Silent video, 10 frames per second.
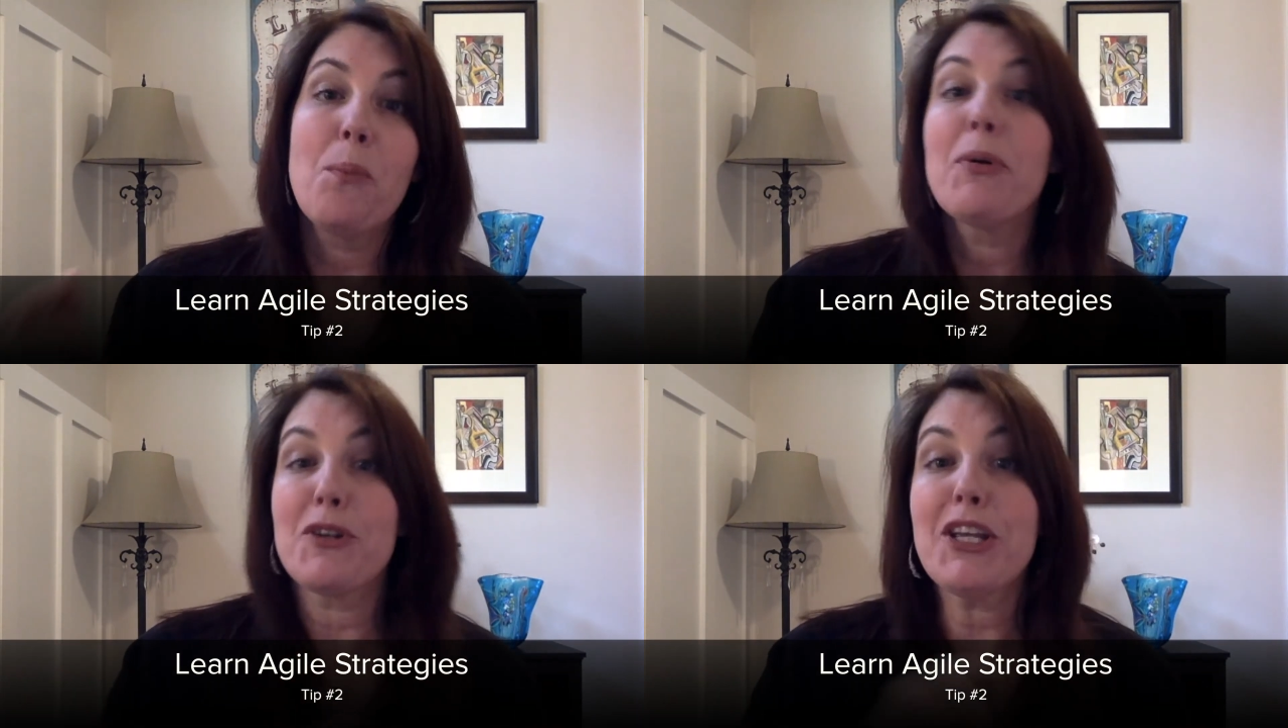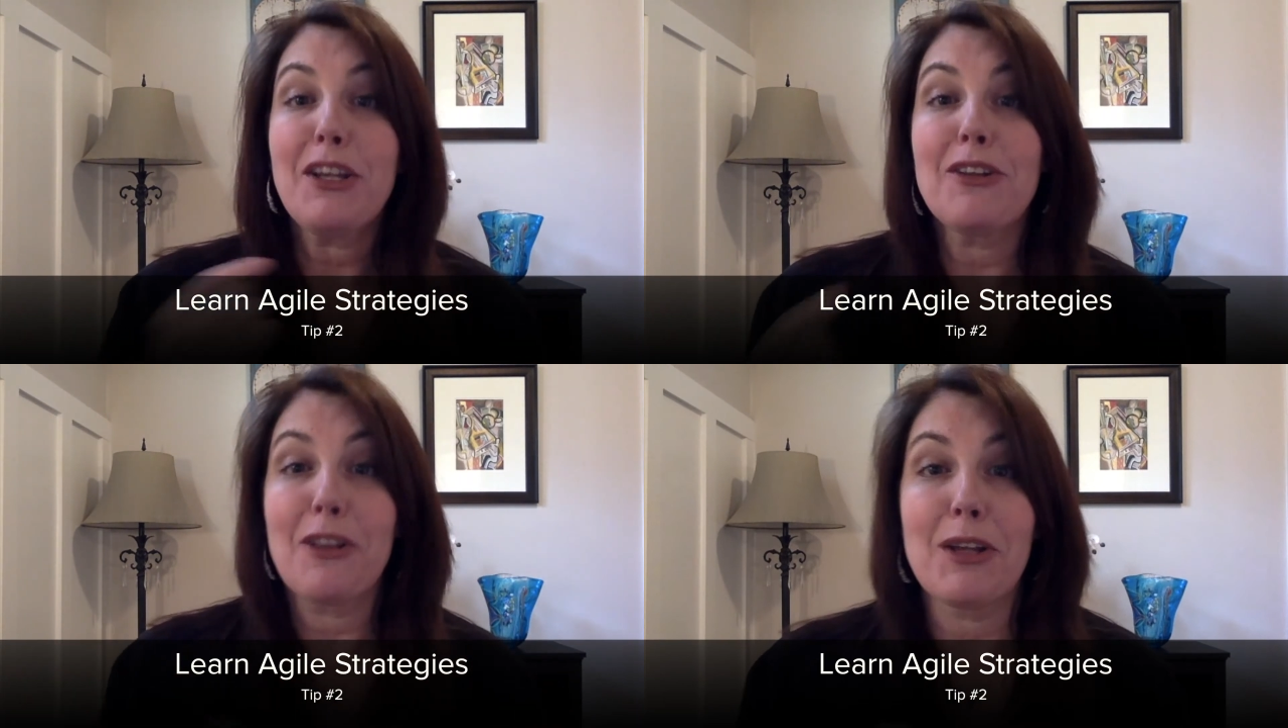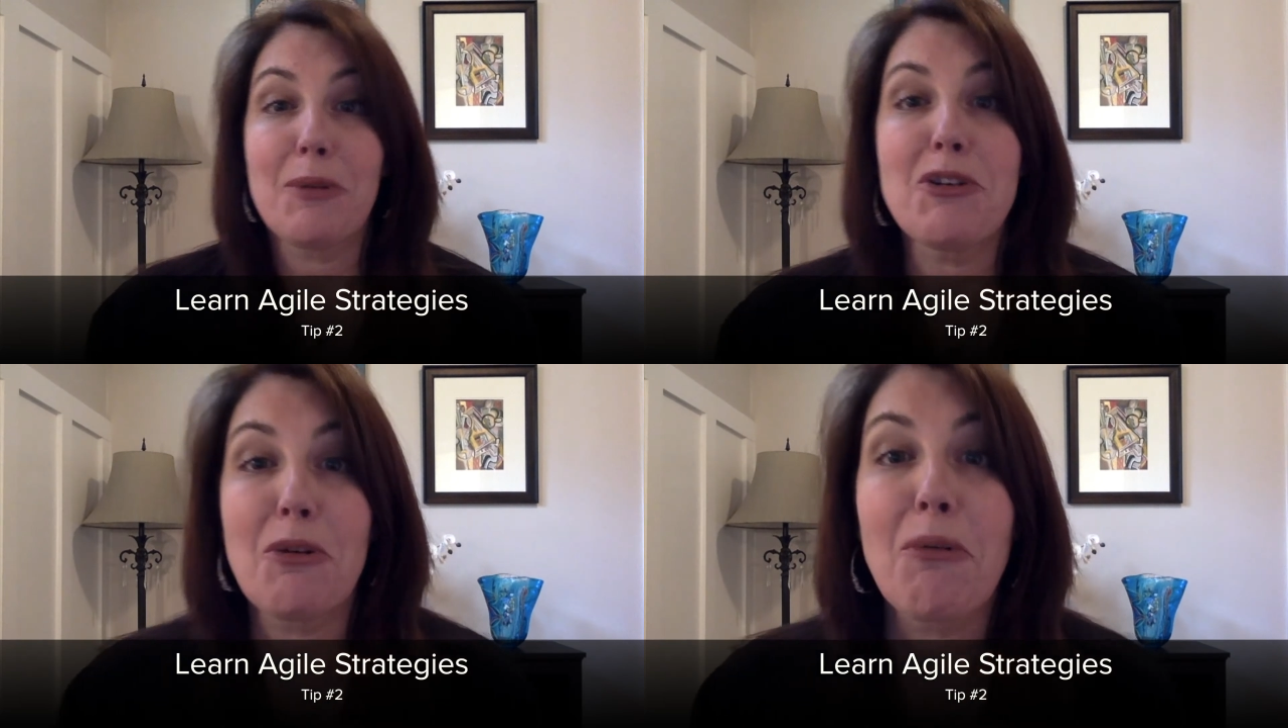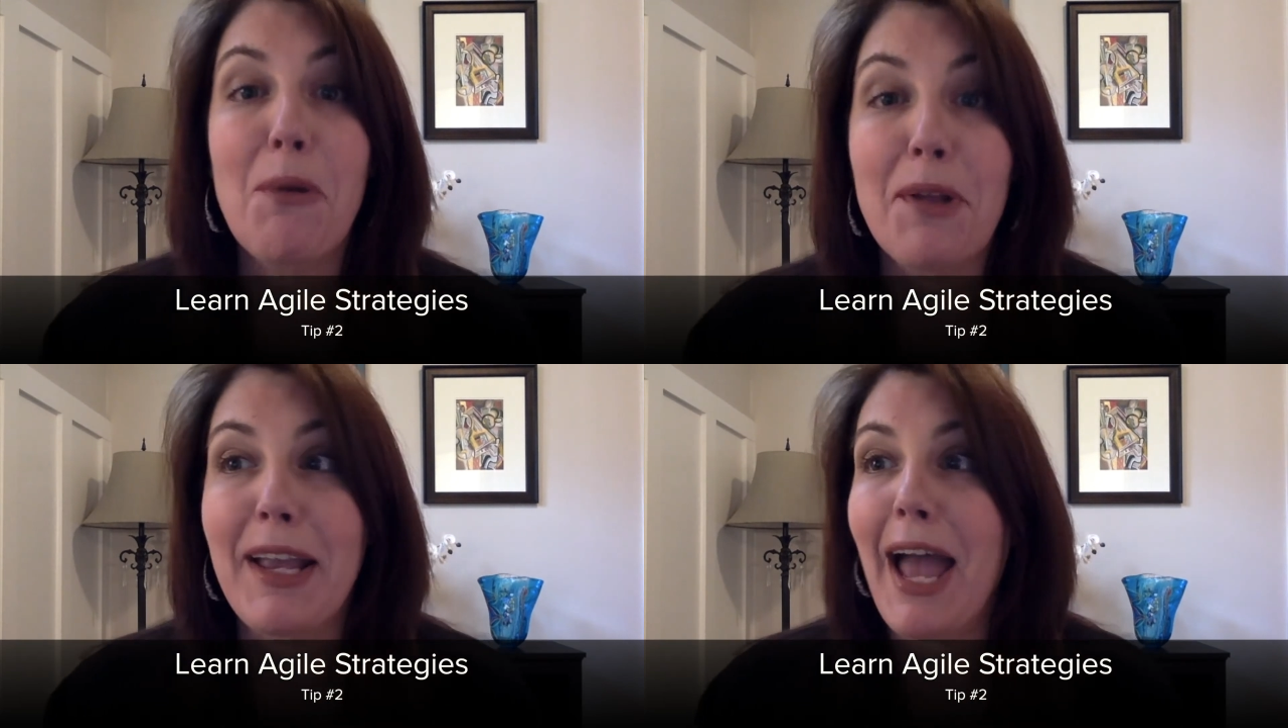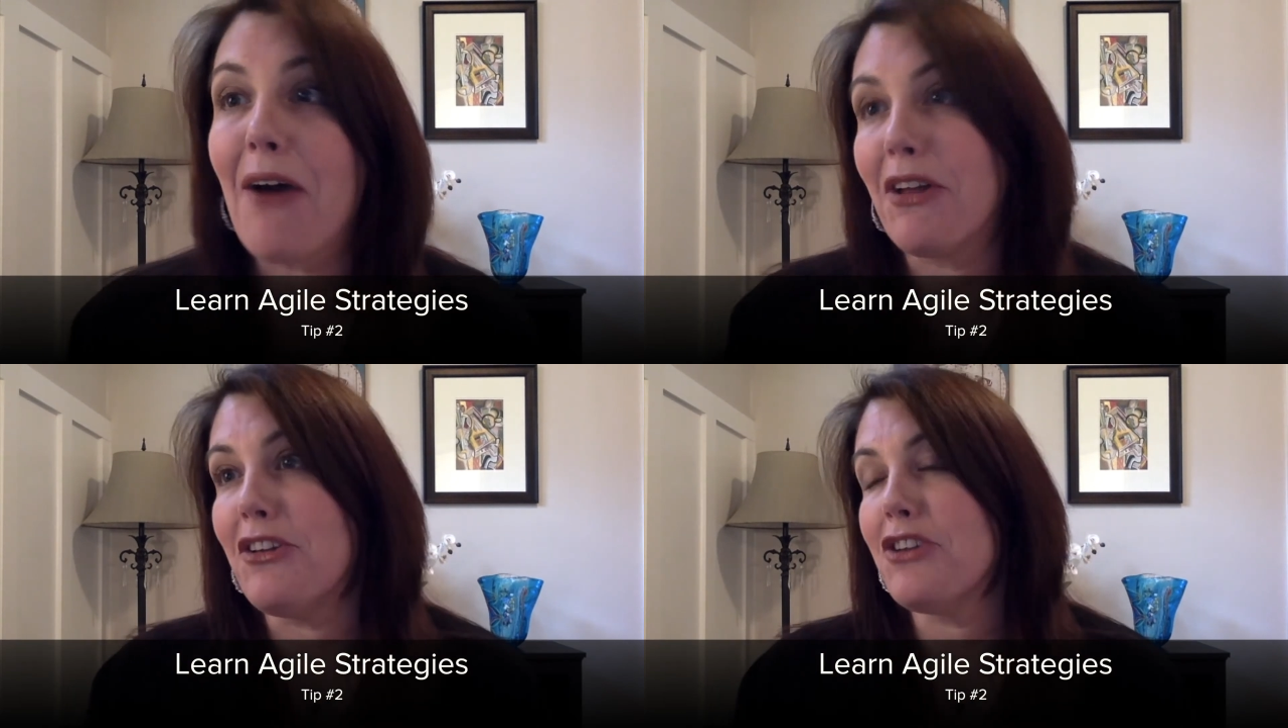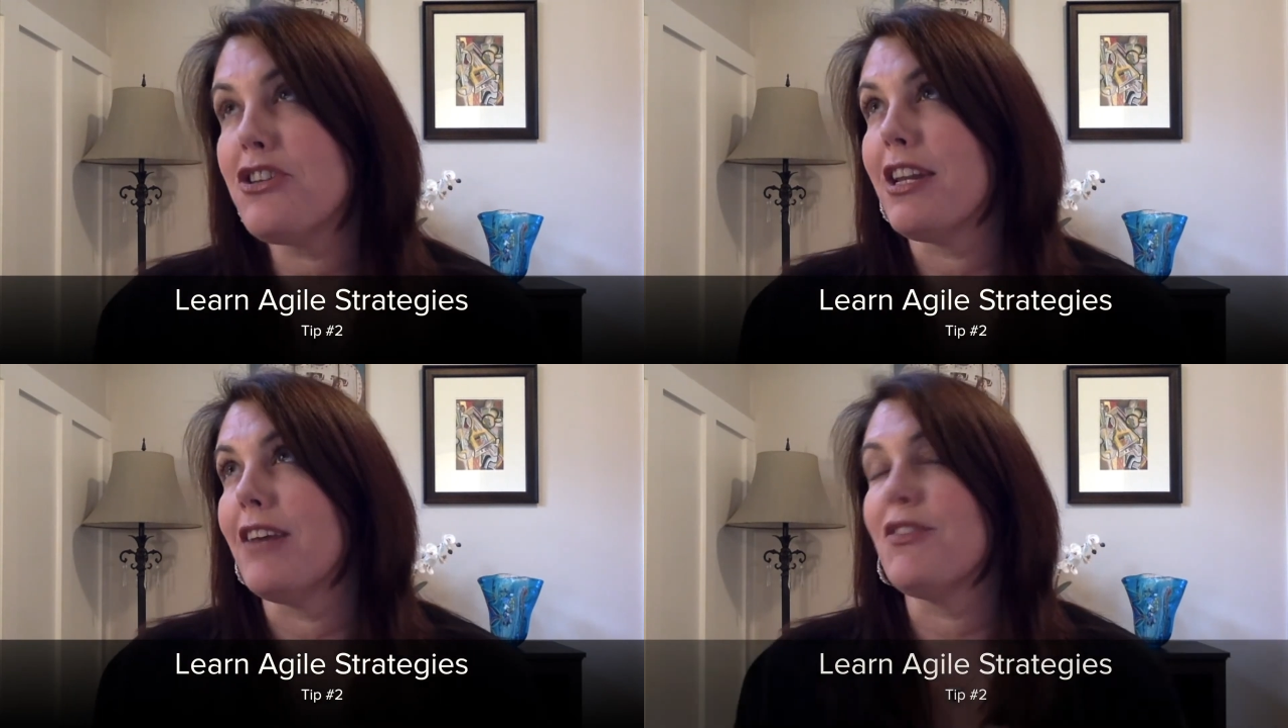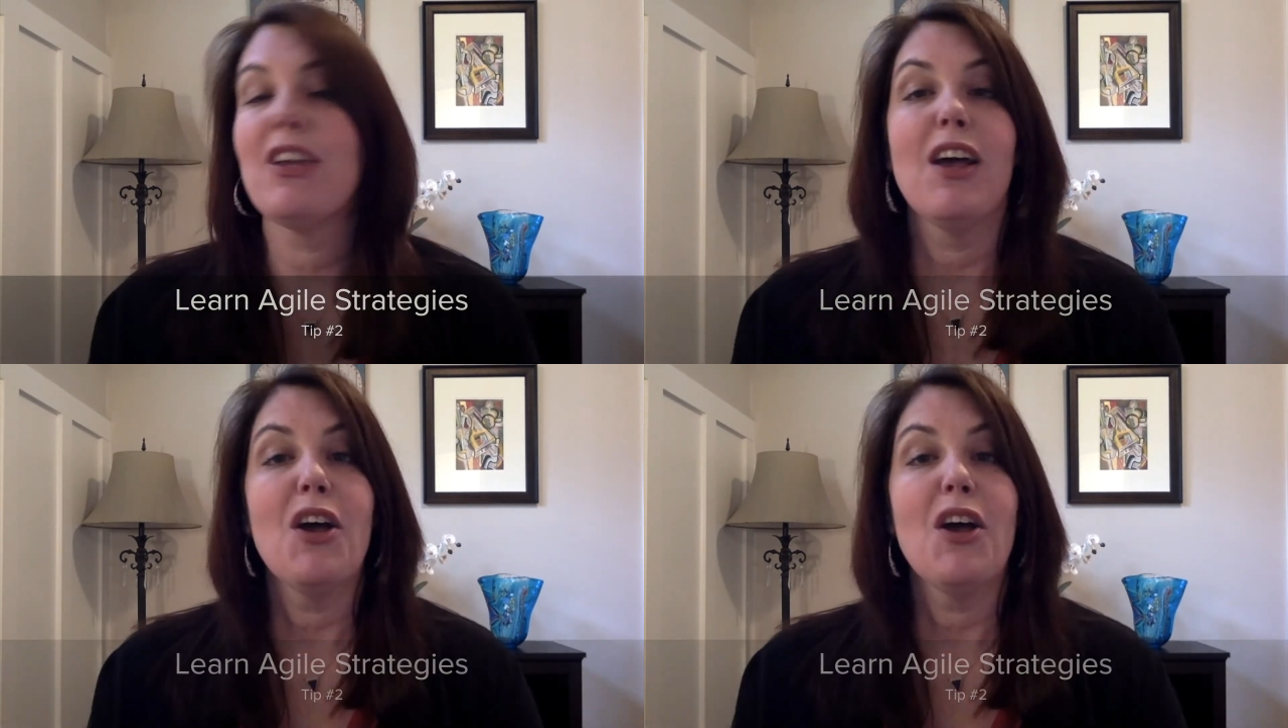particularly when you're rolling out initiatives.